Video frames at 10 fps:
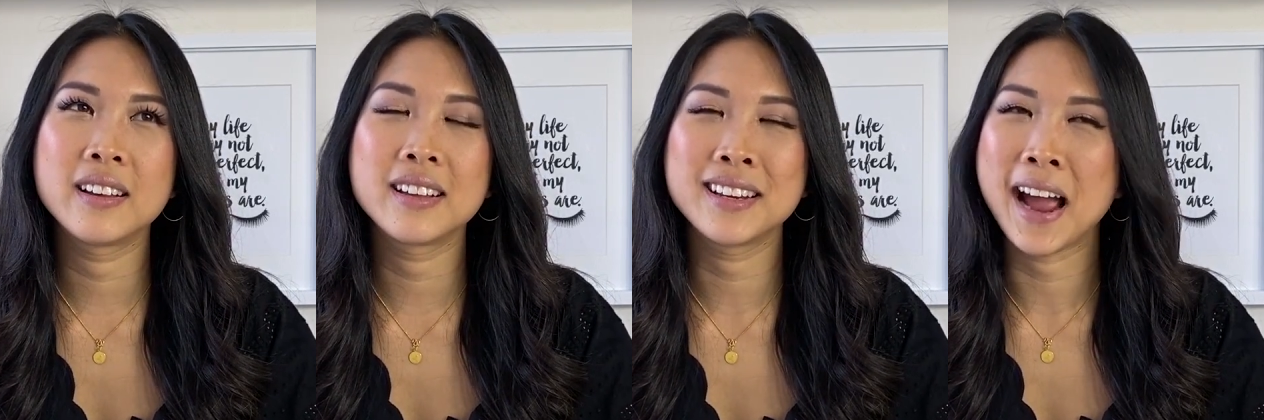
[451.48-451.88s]

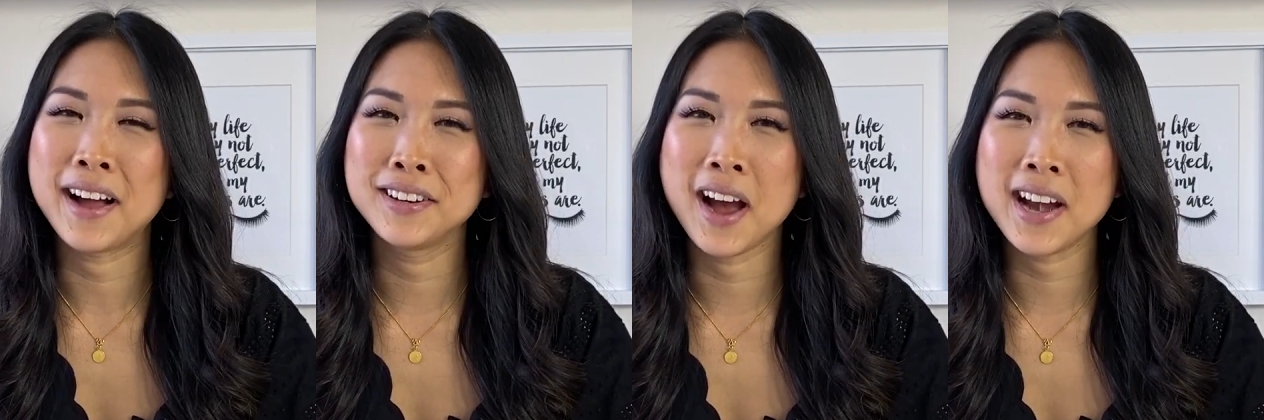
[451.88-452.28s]
yeah,
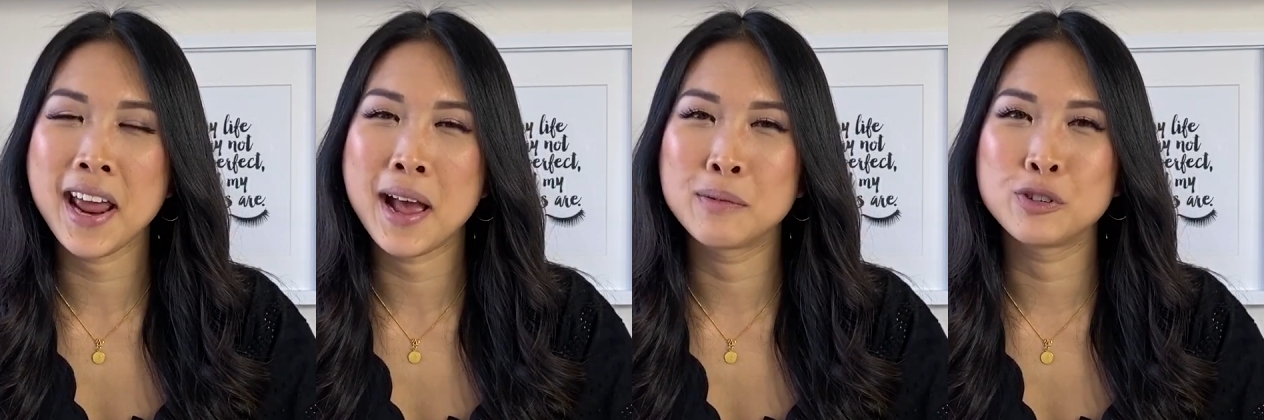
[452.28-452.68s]
9
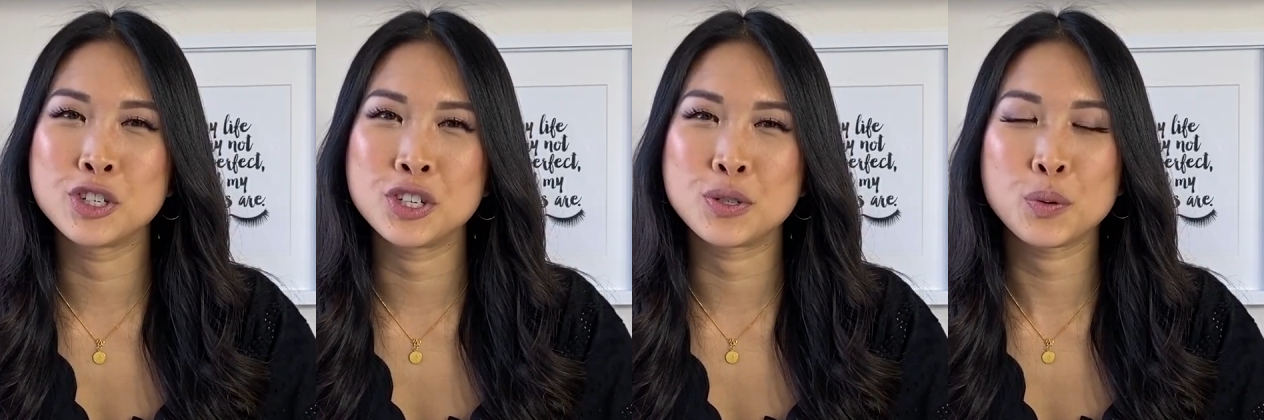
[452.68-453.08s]
a.m. was
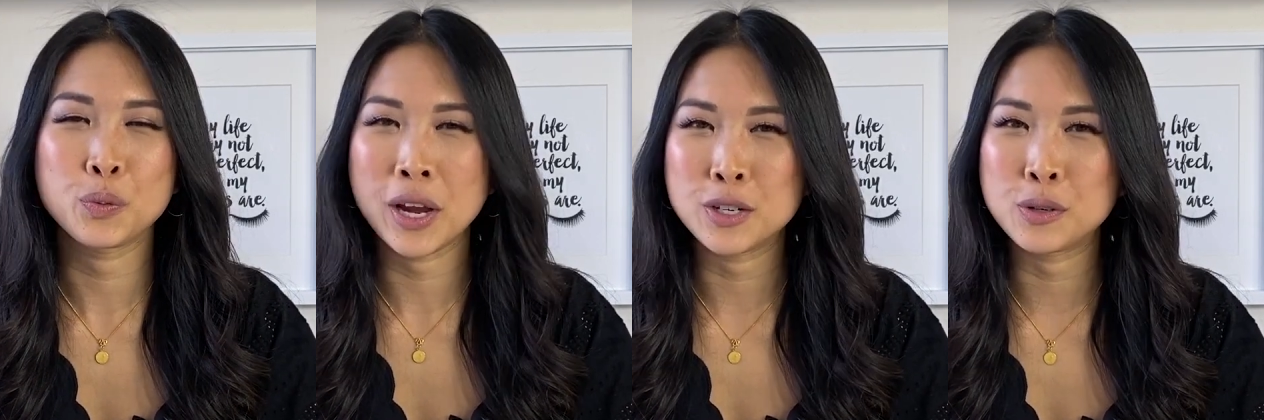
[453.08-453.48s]
just
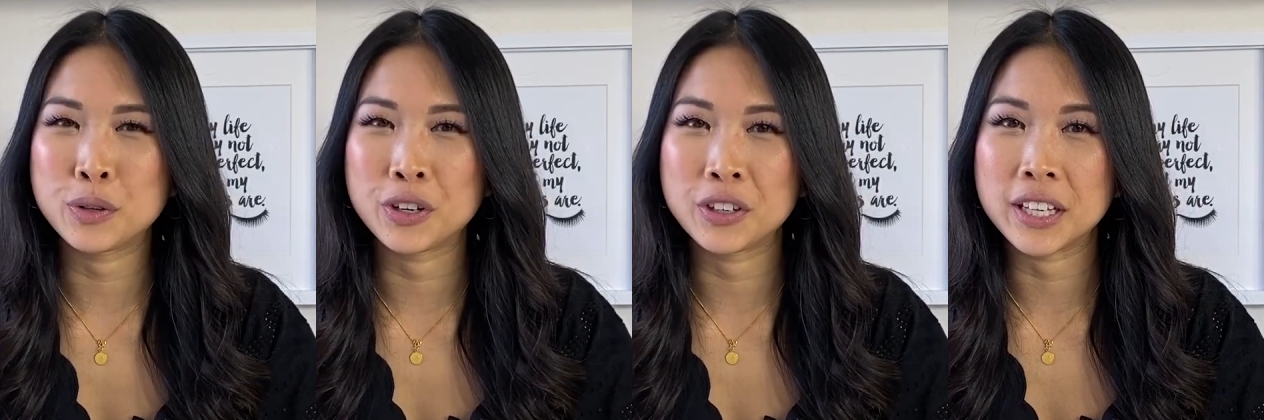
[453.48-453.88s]
way too
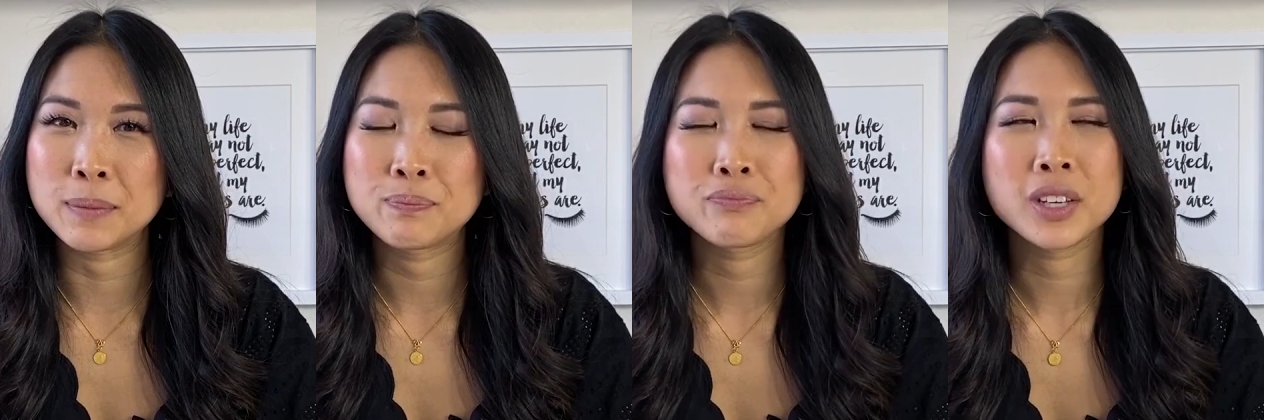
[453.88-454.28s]
early.
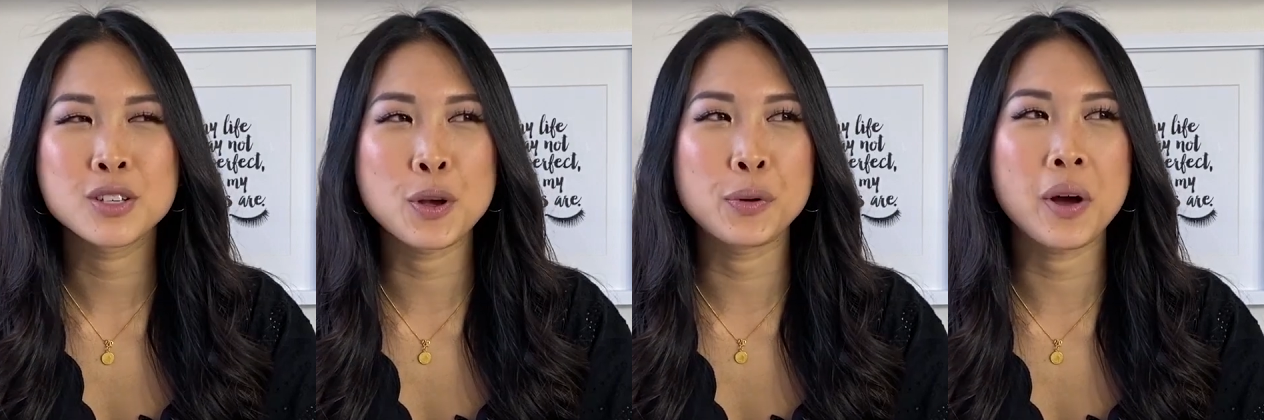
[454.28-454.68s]

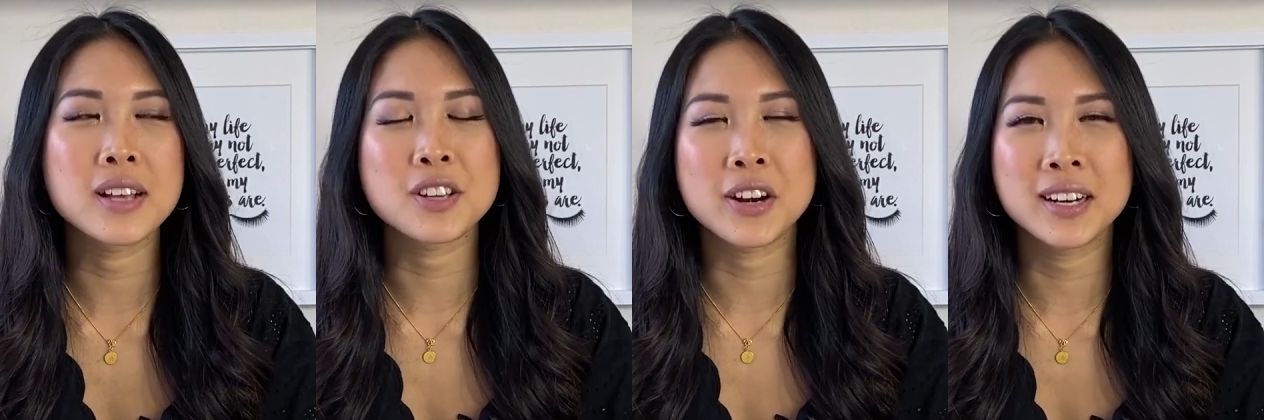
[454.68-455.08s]
So I
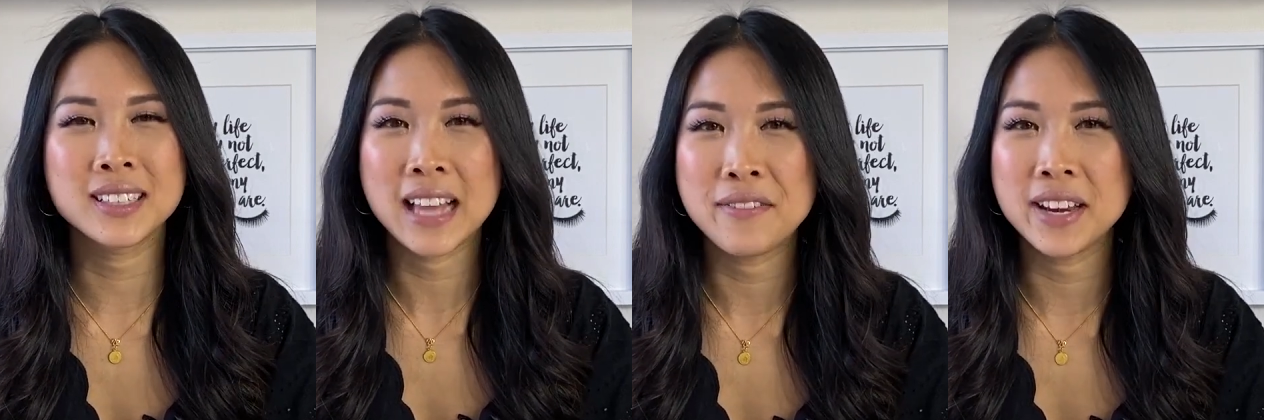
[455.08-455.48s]
started at
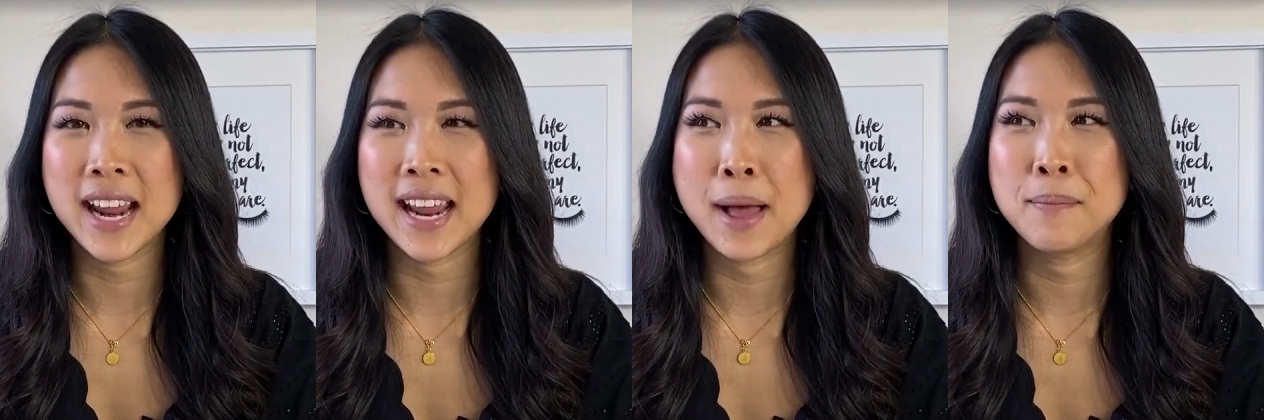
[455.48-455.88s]
11
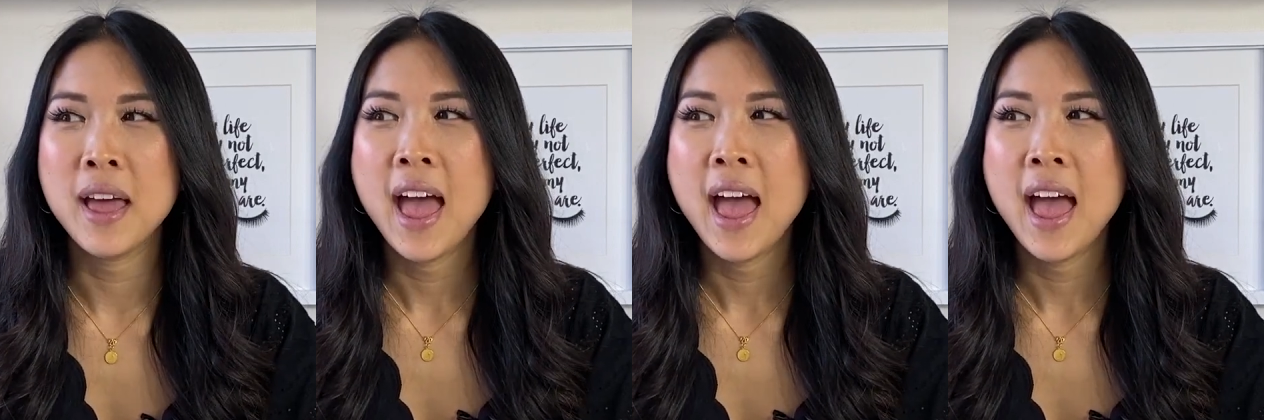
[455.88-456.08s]
a.m.